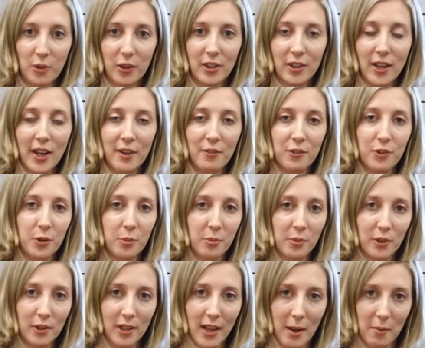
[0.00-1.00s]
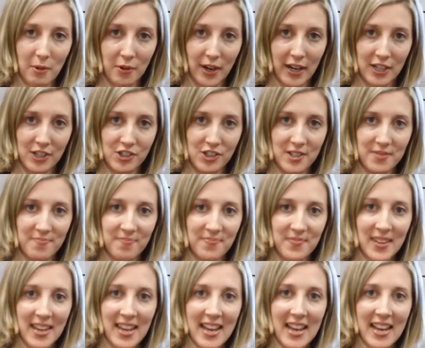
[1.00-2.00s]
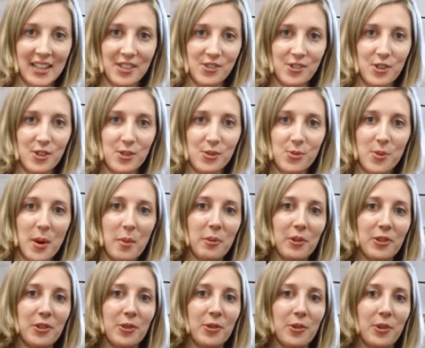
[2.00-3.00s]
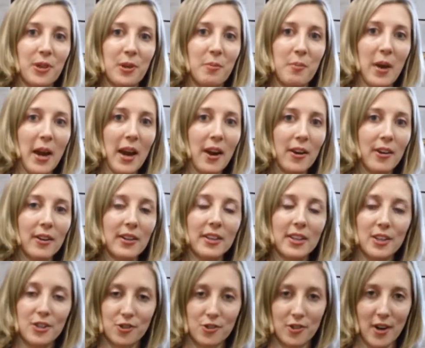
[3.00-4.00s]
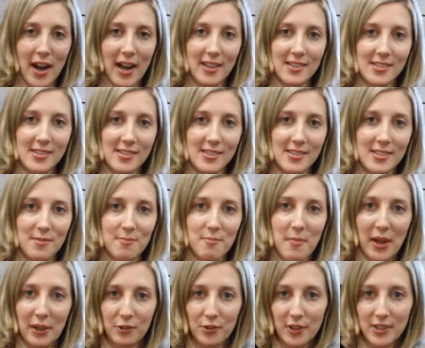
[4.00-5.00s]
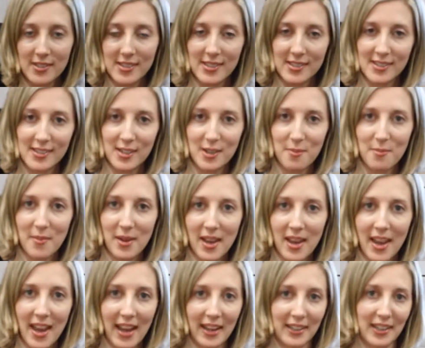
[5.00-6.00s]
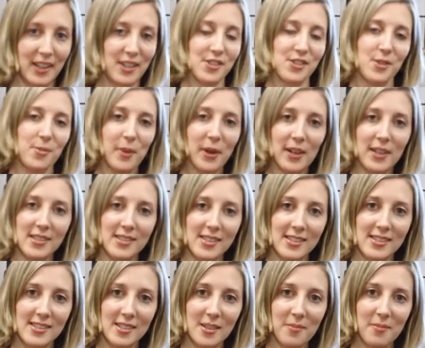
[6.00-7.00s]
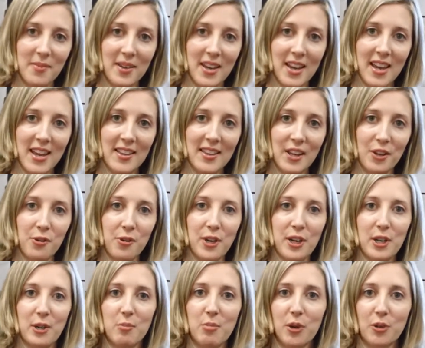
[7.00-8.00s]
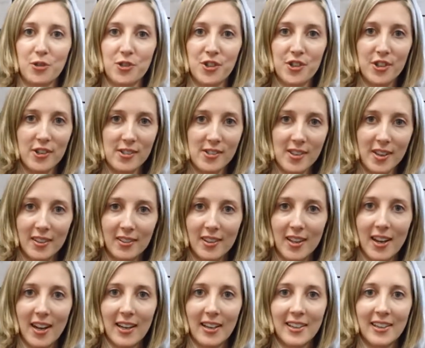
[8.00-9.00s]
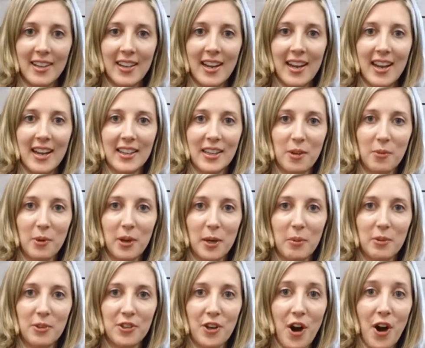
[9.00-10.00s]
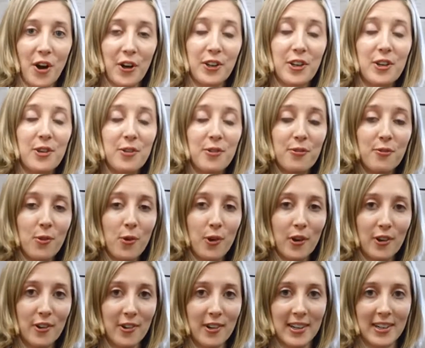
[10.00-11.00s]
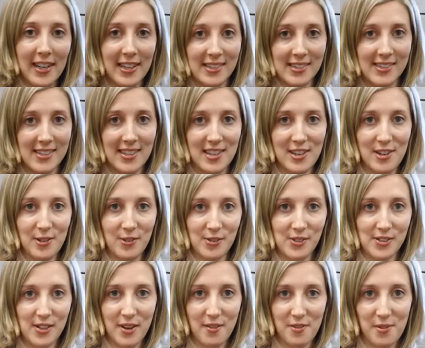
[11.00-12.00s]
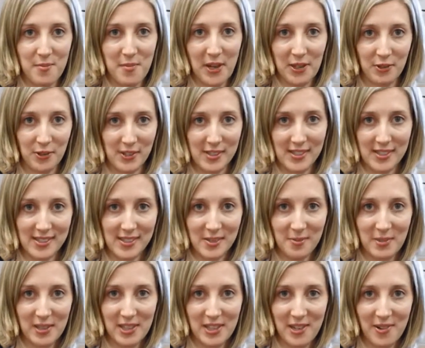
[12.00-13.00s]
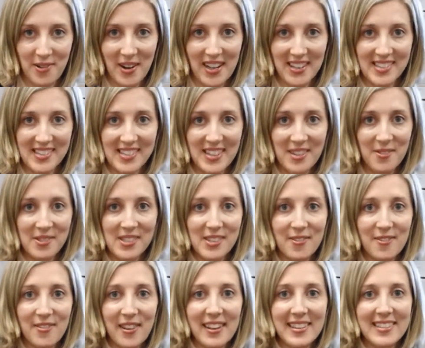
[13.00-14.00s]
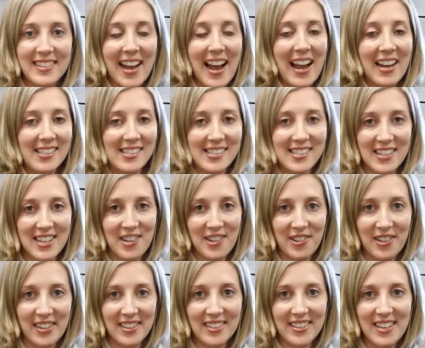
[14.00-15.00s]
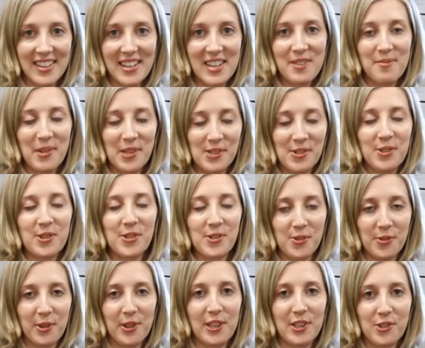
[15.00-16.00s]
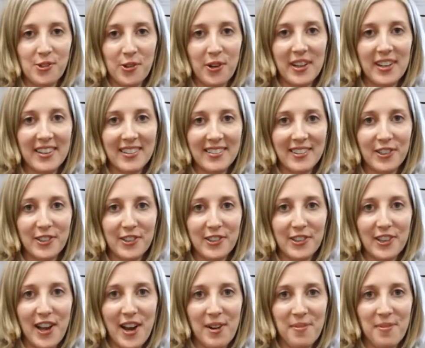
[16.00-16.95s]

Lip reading: with a lot of group collaboration. And students were able to compare and contrast metric system and customary system. They created brochures online, and they were able to argue for or against the use of the metric system in the US. It was a fantastic unit, and my students really enjoyed it and learned a